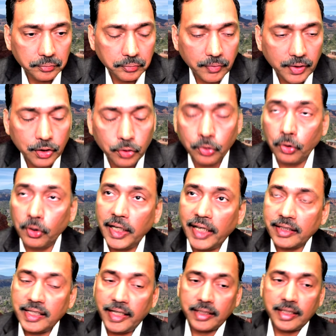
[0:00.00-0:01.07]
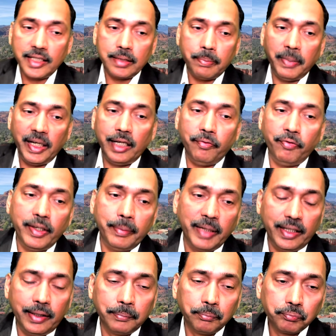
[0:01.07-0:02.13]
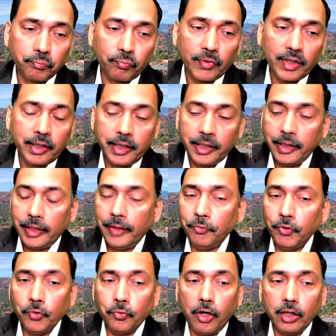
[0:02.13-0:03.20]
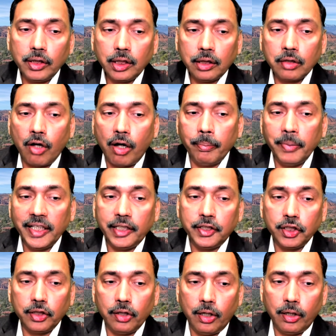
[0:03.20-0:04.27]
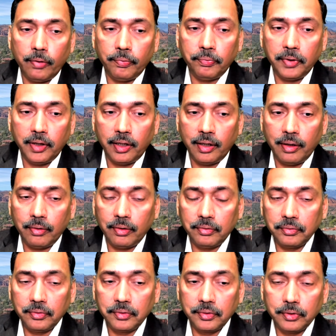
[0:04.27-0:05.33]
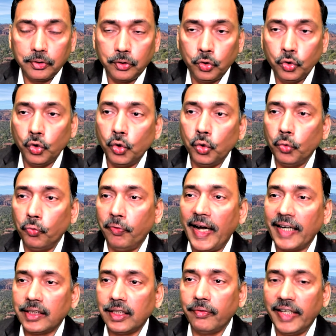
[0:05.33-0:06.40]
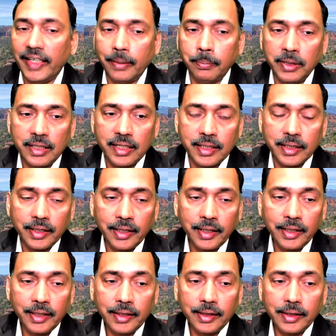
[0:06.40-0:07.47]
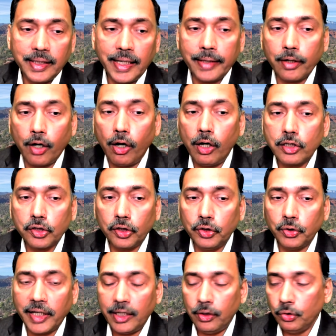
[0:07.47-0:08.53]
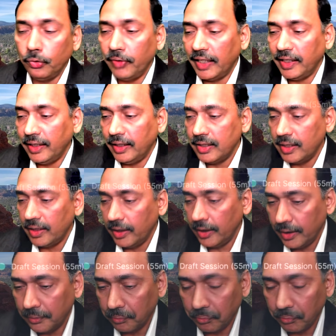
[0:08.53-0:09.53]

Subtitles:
like sex is male, female, if you want a combination of two factor variables, that also you can do very easily